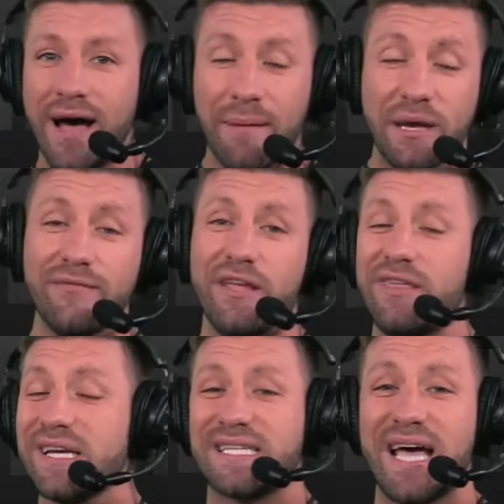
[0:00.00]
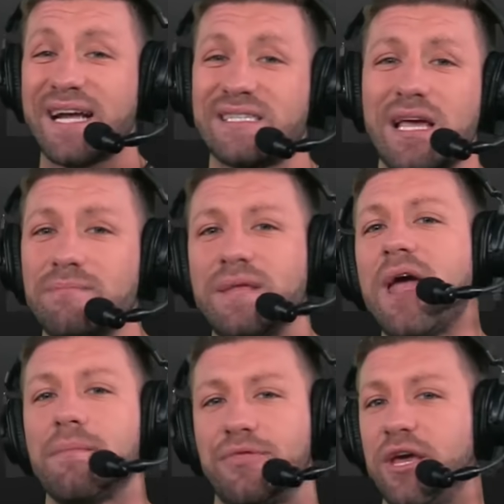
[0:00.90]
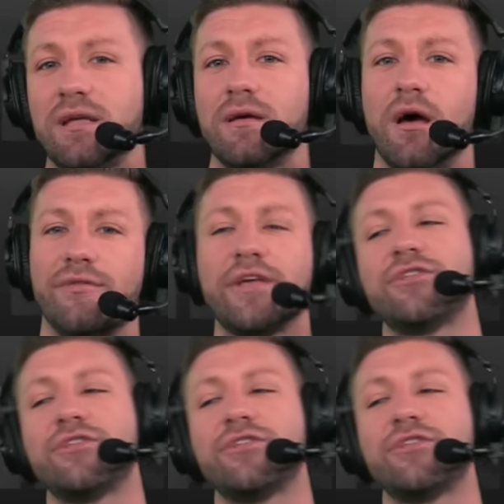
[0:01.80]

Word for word: I'm giving you the exact same damn thing that